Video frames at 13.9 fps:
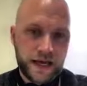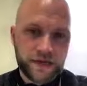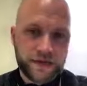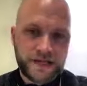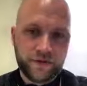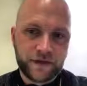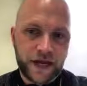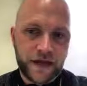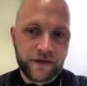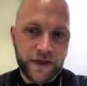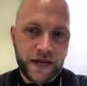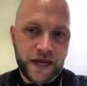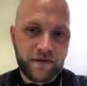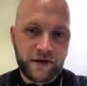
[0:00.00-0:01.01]
7-game
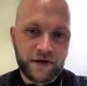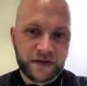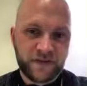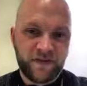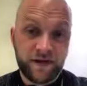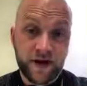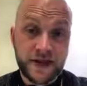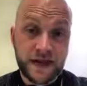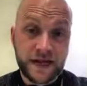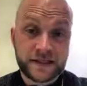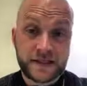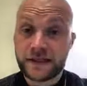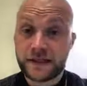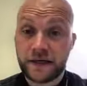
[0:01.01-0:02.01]
period define our
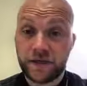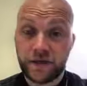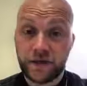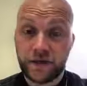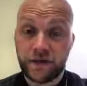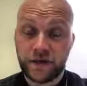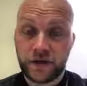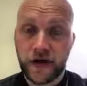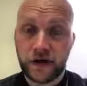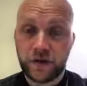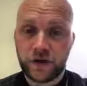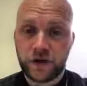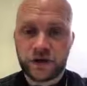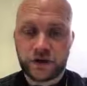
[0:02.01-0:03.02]
season, if you
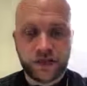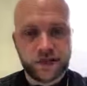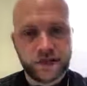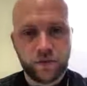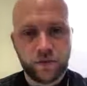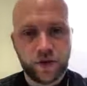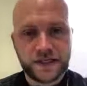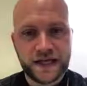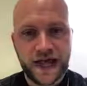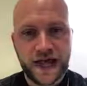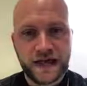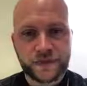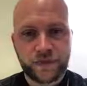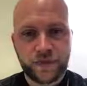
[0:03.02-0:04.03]
like, which in some ways it
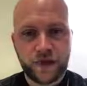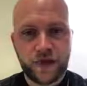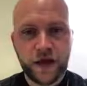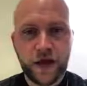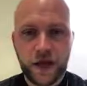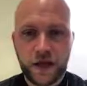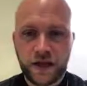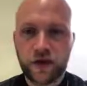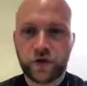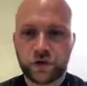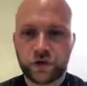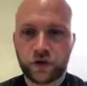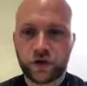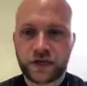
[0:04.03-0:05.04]
has, but in the
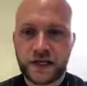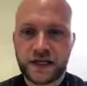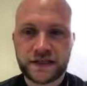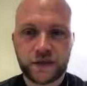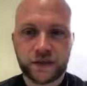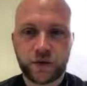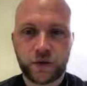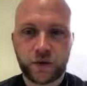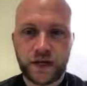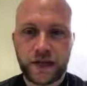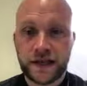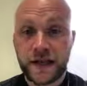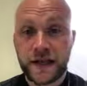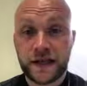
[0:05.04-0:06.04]
overall season, I don't want
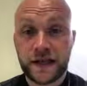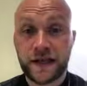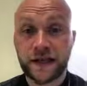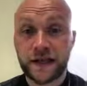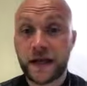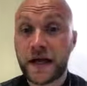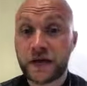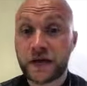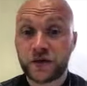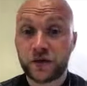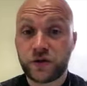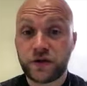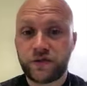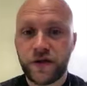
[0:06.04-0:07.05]
to, and then like the last
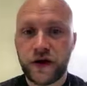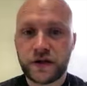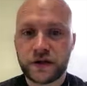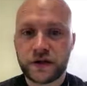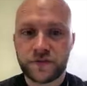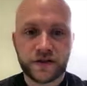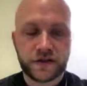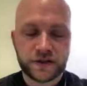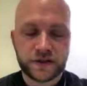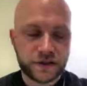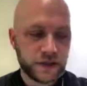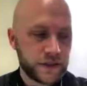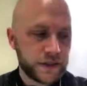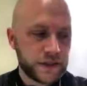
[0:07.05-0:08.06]
2 define us,
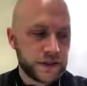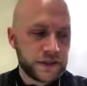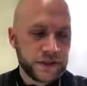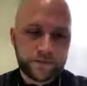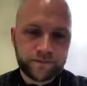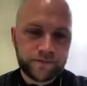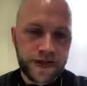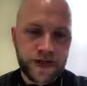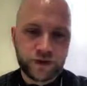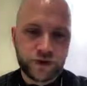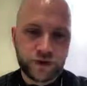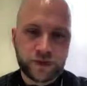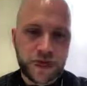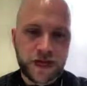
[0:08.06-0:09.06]
because that's
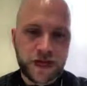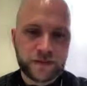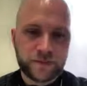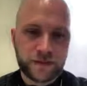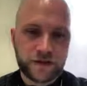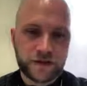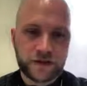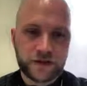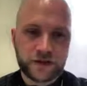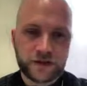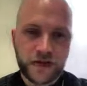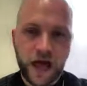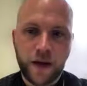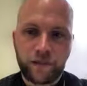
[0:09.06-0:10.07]
not the case,
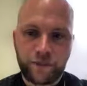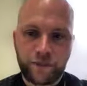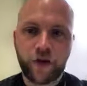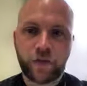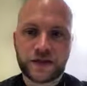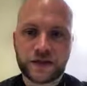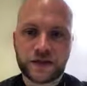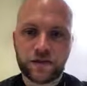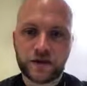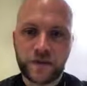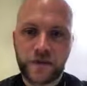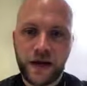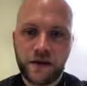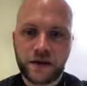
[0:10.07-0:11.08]
because our performances over
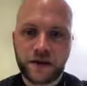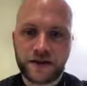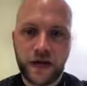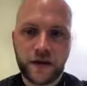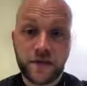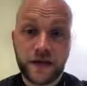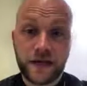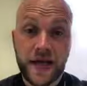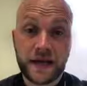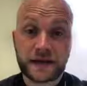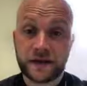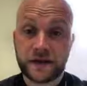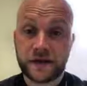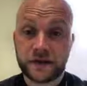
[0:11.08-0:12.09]
the period of time have been
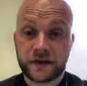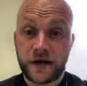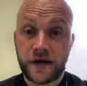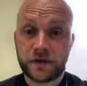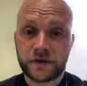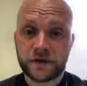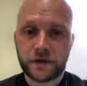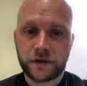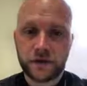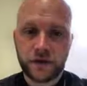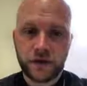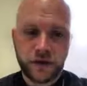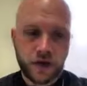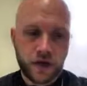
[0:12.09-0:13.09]
excellent at times,
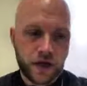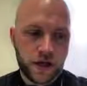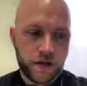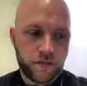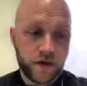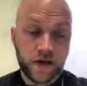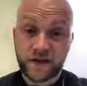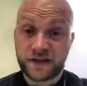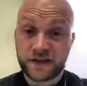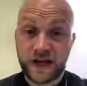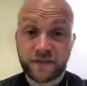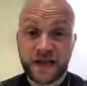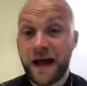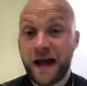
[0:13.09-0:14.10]
and other
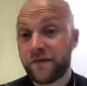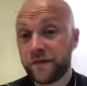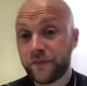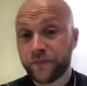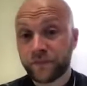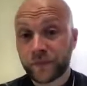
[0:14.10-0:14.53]
times they haven't,